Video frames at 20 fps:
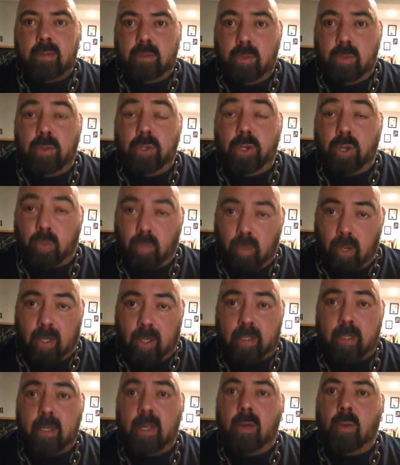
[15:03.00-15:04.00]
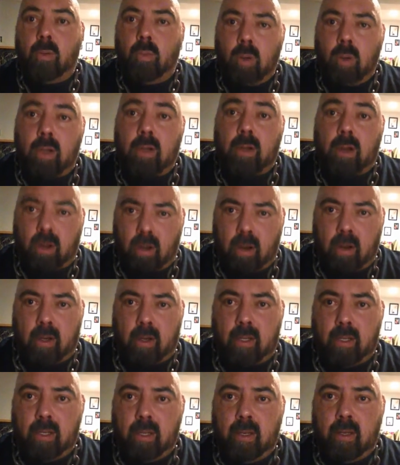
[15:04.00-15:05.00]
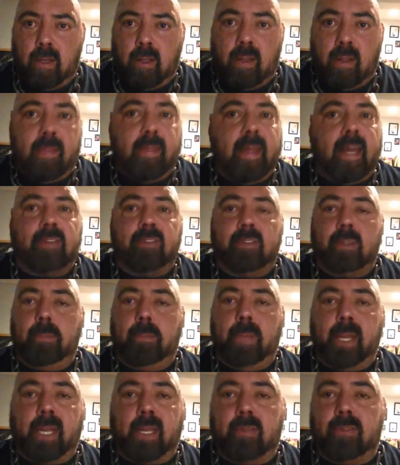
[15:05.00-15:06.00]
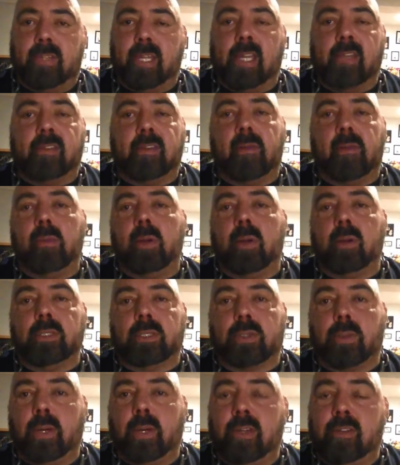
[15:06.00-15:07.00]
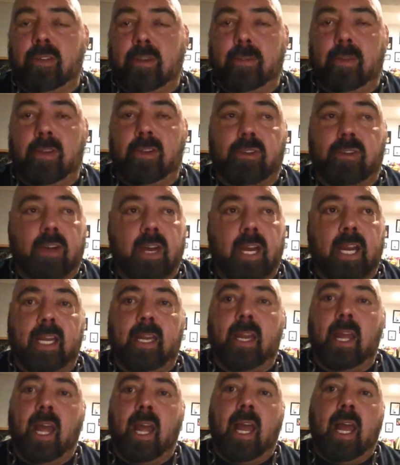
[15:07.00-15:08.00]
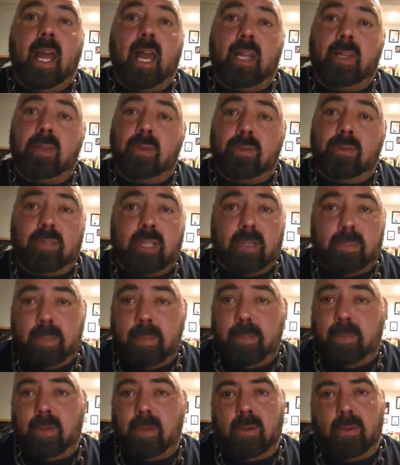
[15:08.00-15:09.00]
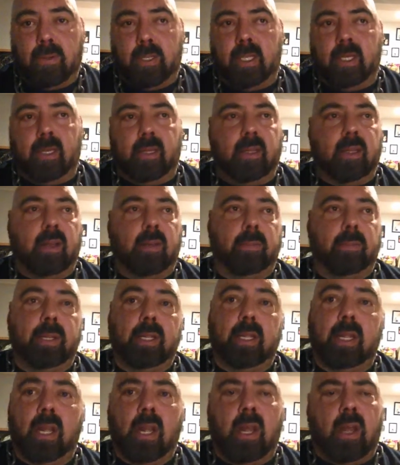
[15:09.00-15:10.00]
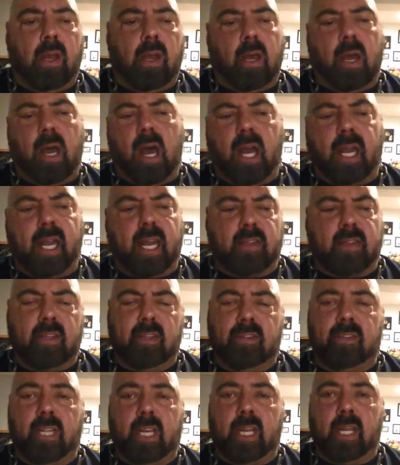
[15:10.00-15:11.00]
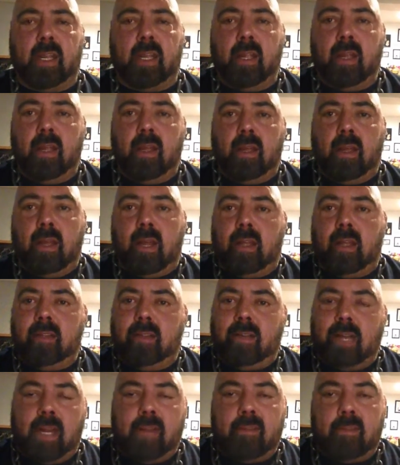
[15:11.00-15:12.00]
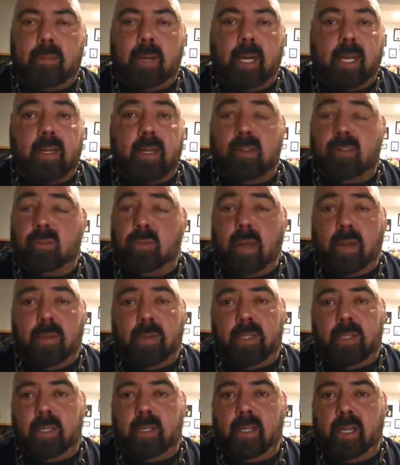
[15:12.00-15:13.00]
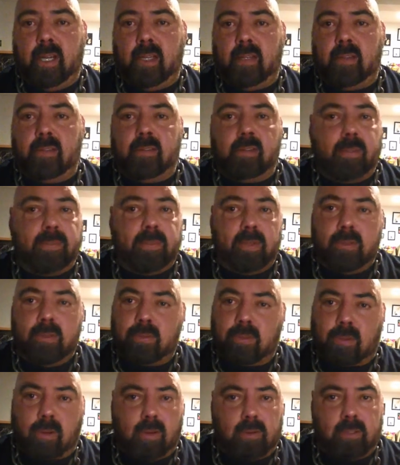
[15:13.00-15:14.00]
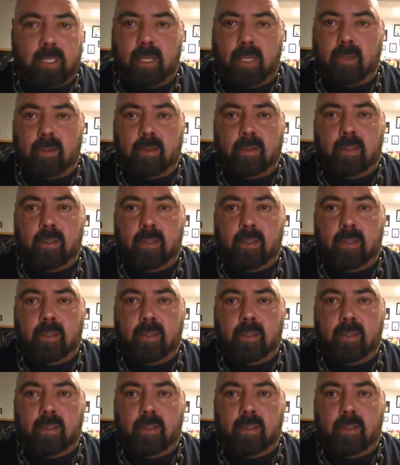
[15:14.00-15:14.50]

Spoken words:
Do your work. Work hard. That's the biggest thing is everybody wants to go in the gym to train, and you'll see people going in, and they'll be, I got this today. And they're not even breaking a sweat when they're done. Something's wrong there.